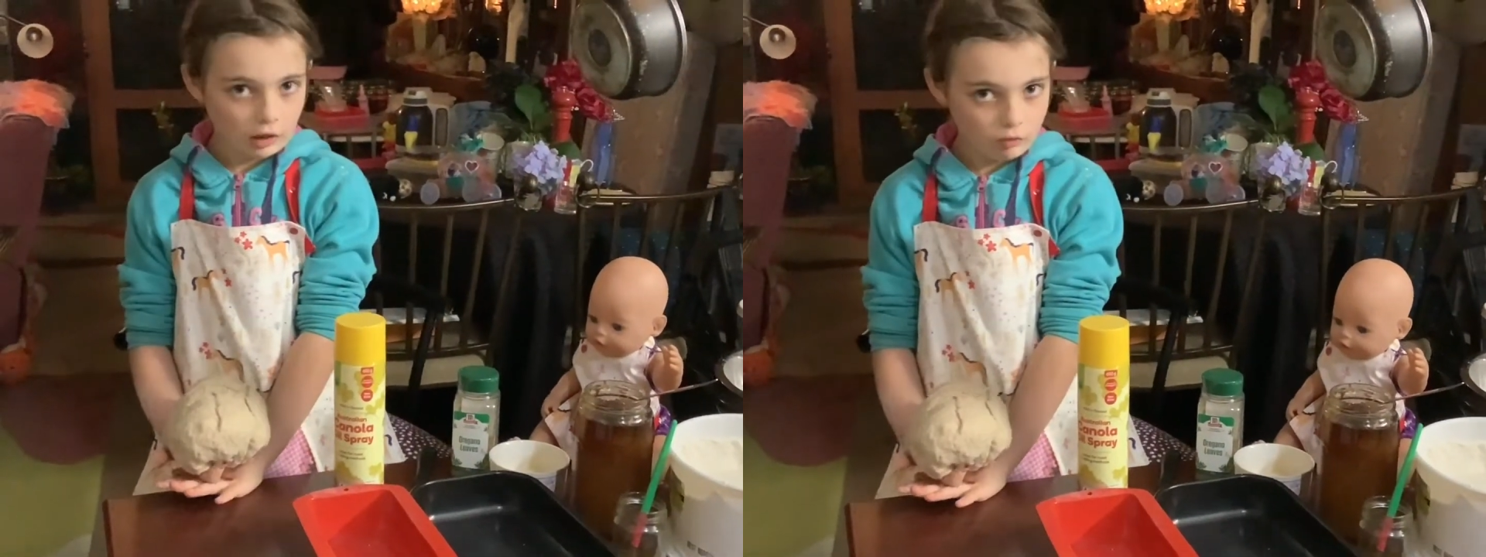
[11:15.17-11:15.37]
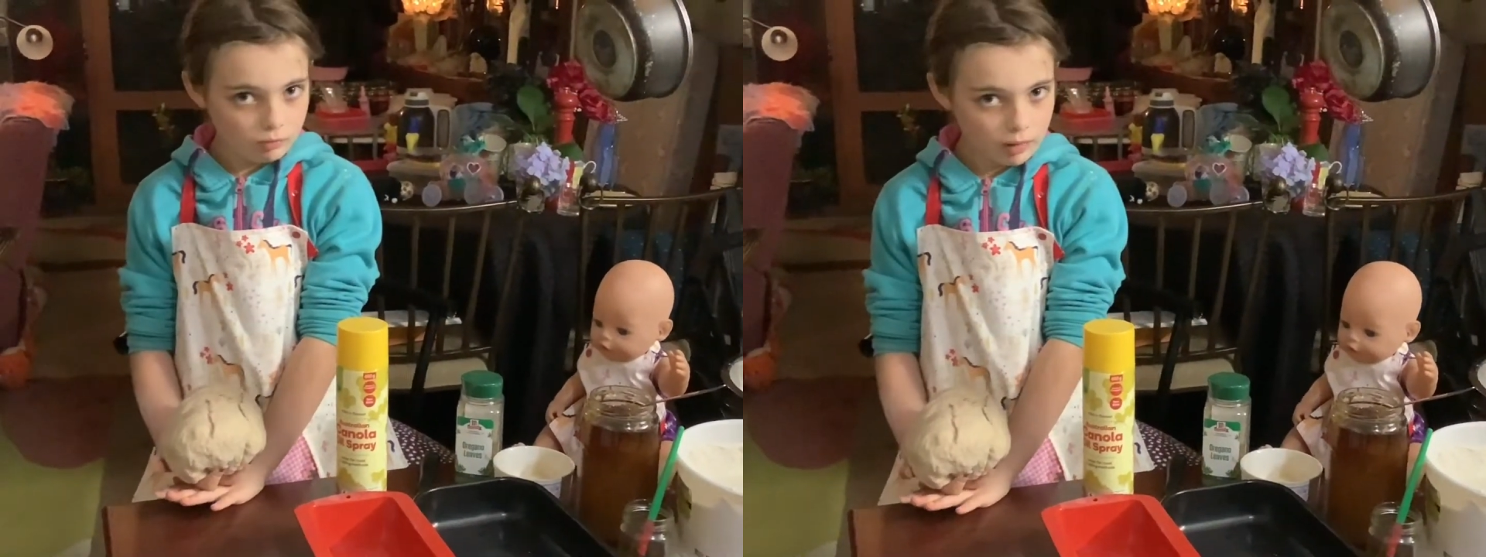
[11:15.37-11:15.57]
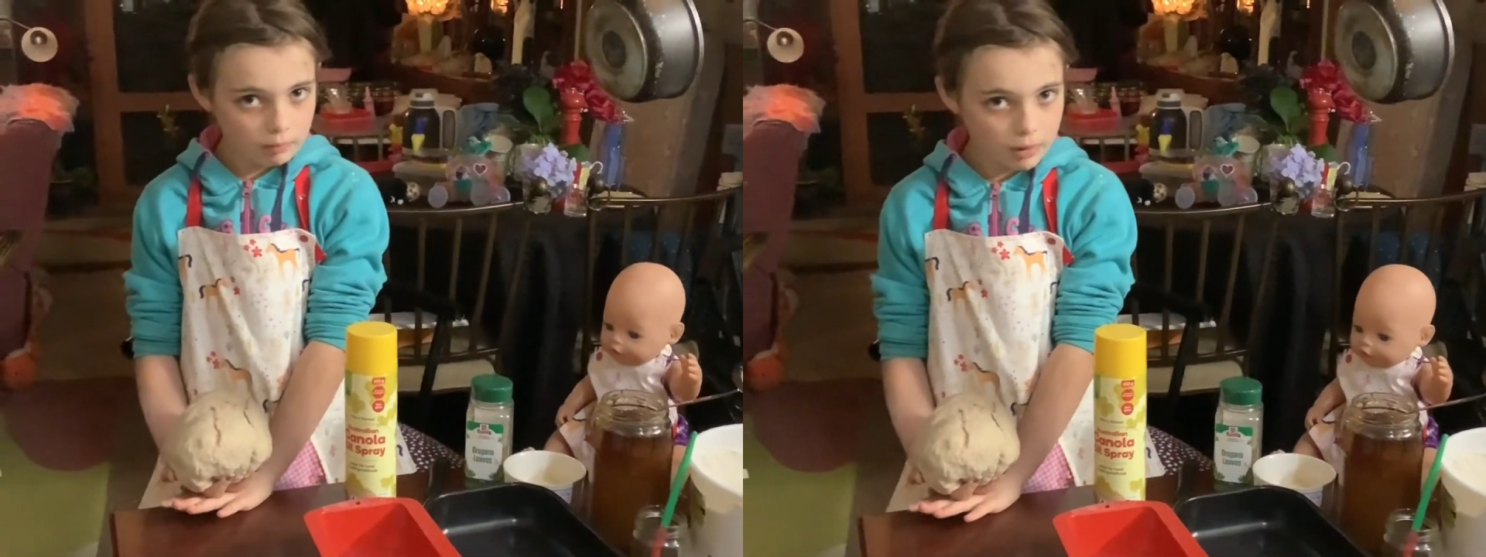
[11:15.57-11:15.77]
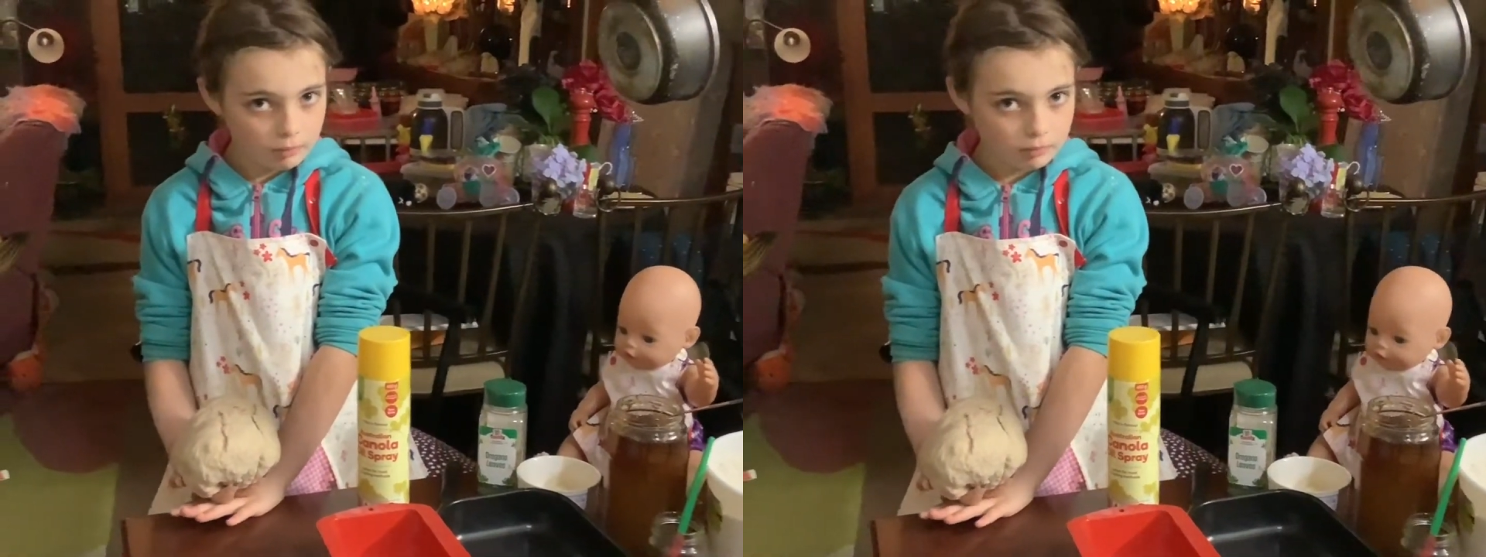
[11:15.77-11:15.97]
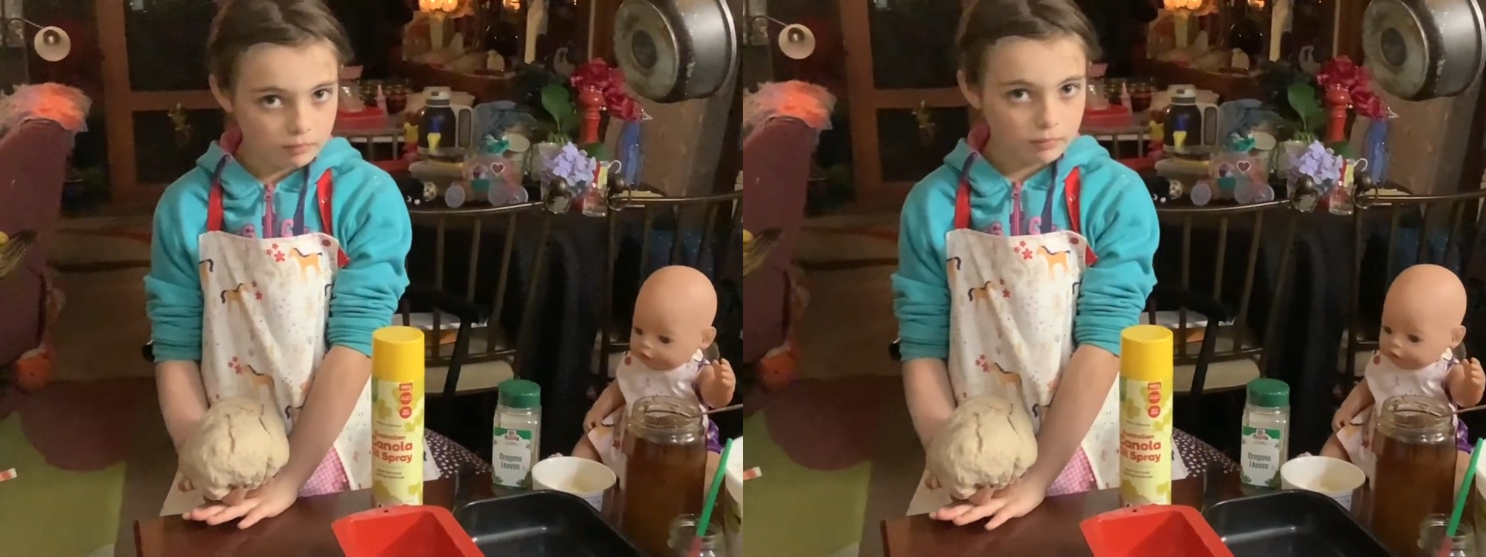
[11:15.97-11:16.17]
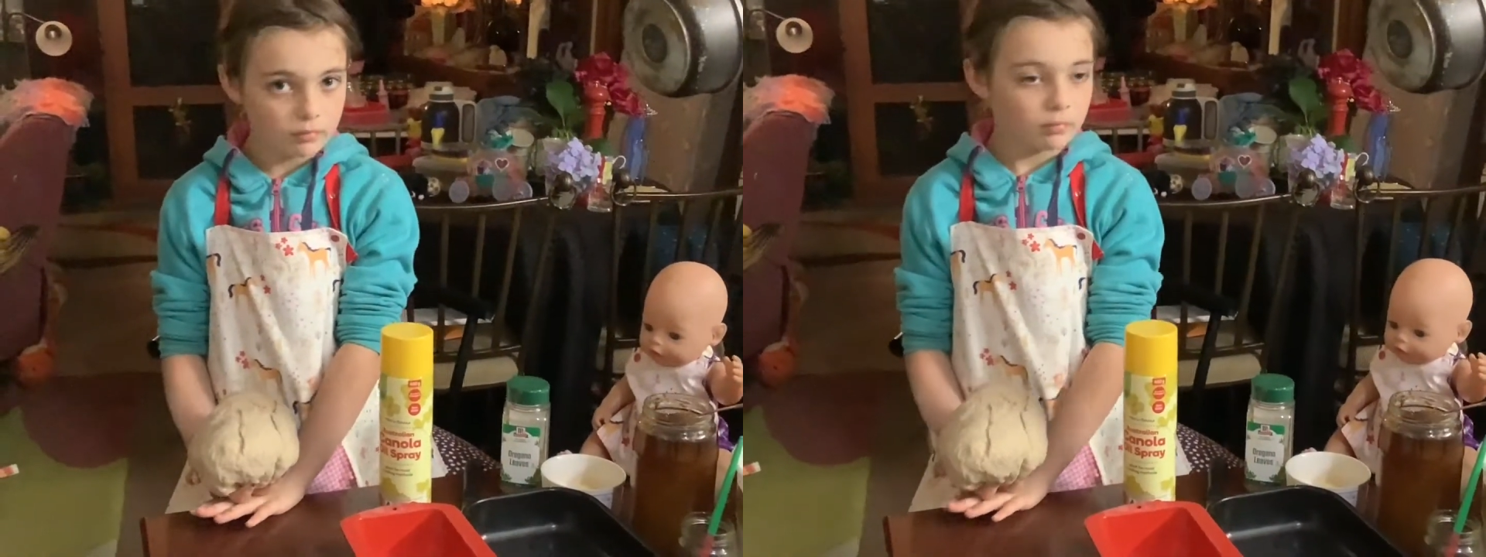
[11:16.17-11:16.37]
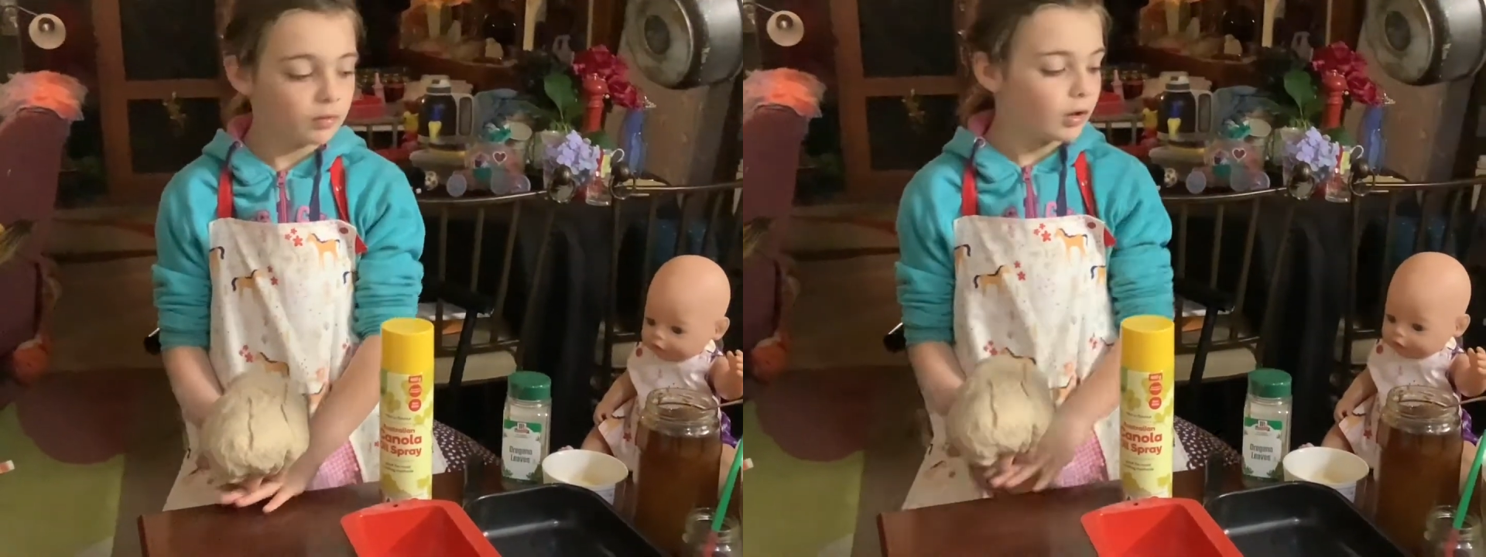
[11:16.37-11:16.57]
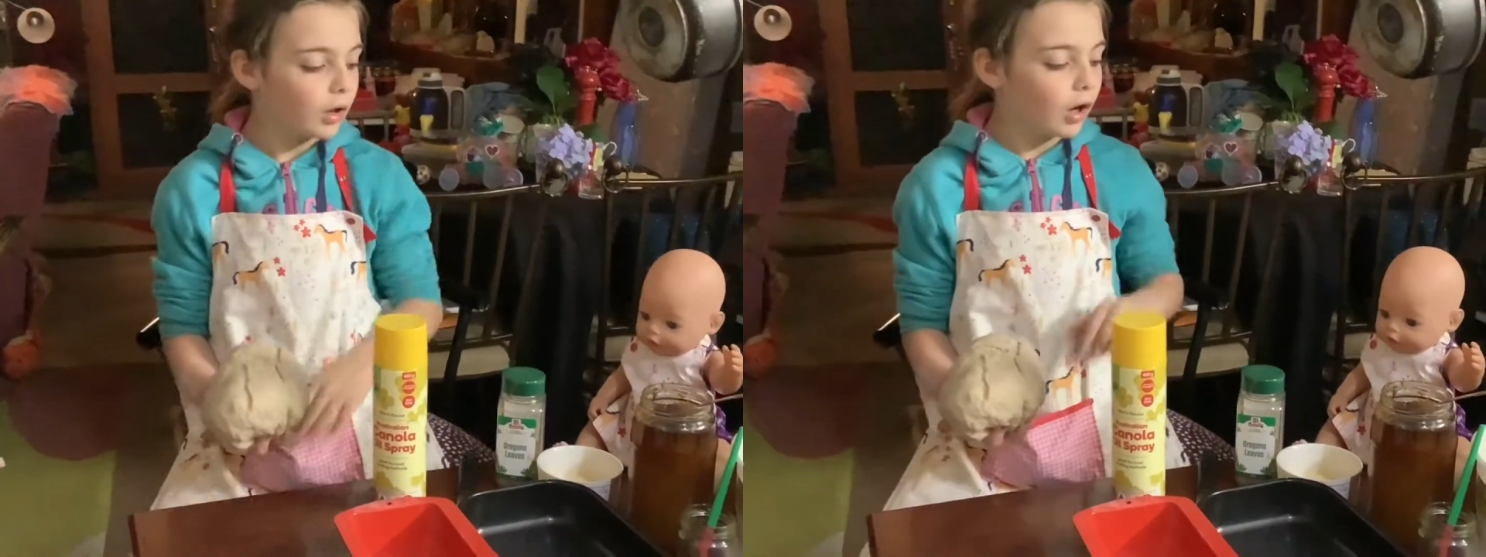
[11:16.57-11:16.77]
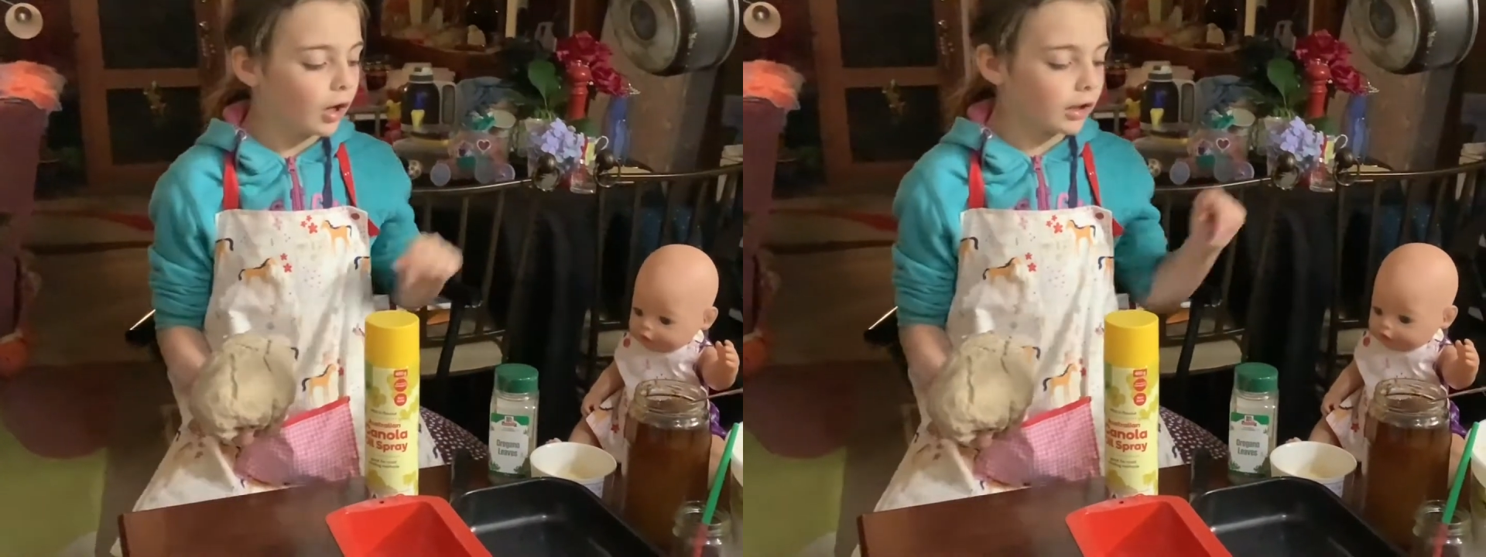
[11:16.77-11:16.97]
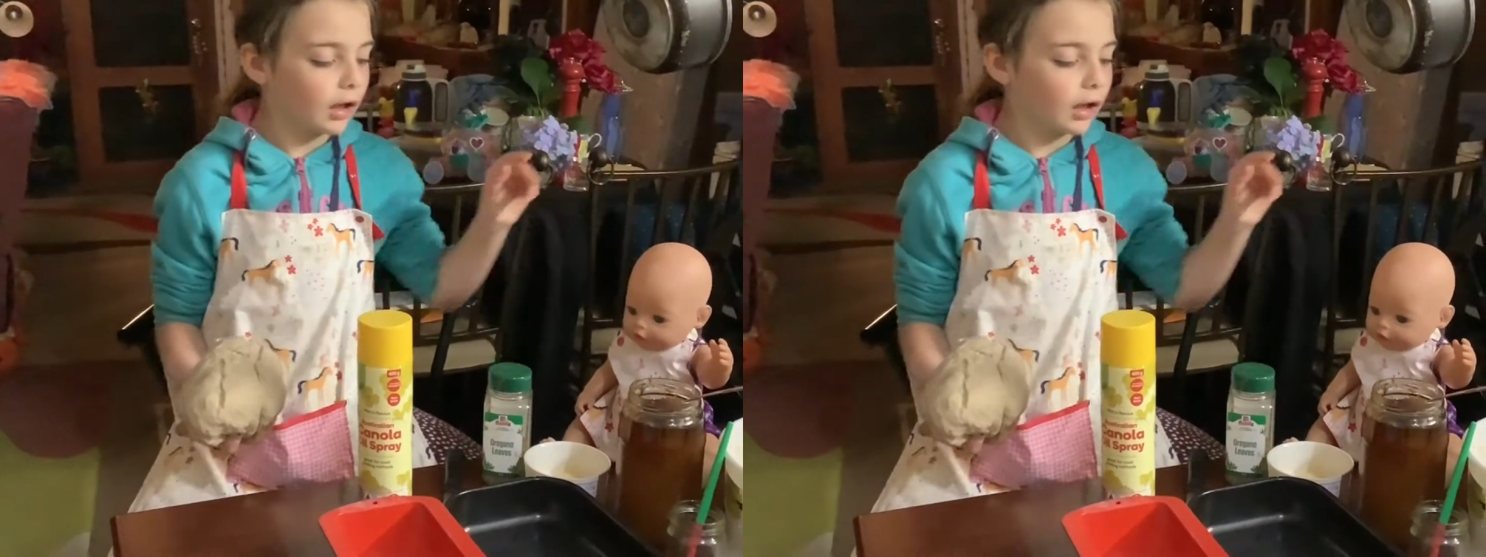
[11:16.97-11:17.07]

with my mum. Okay,